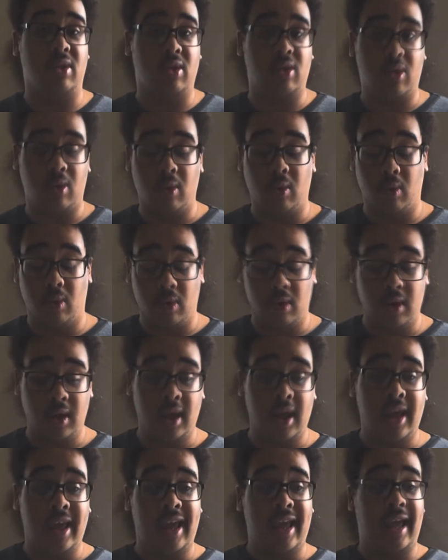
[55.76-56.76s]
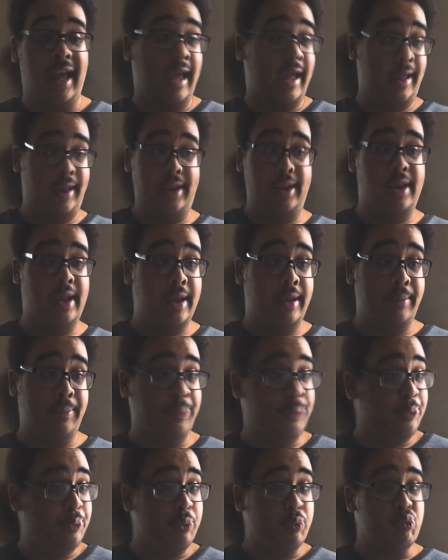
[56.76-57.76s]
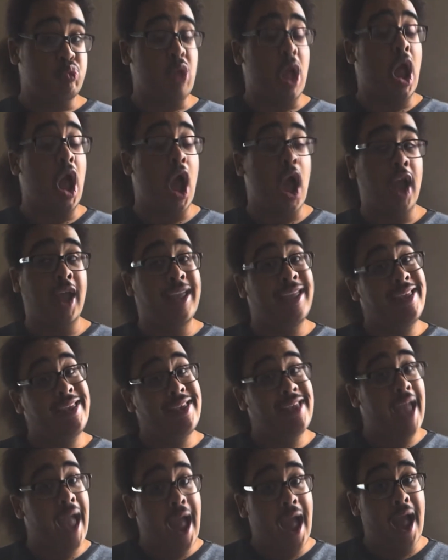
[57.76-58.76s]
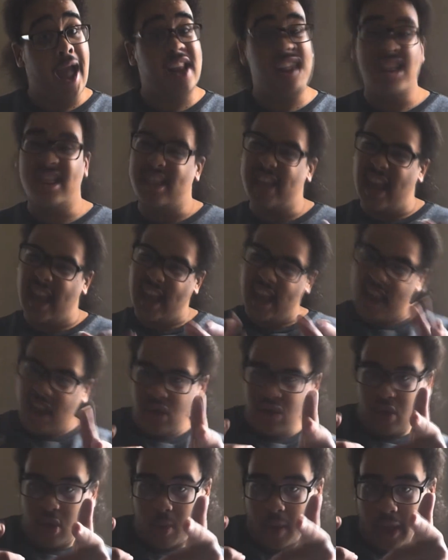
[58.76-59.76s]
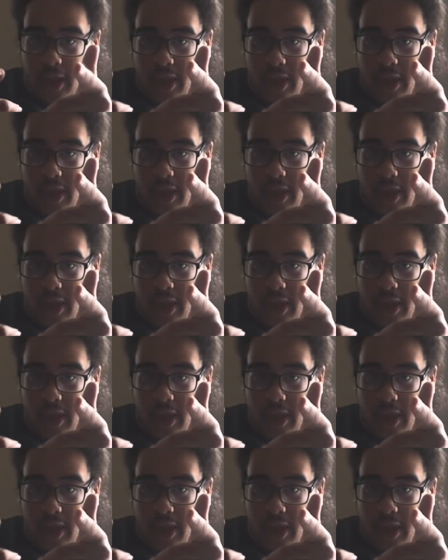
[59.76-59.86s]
in school, and yeah, let's get into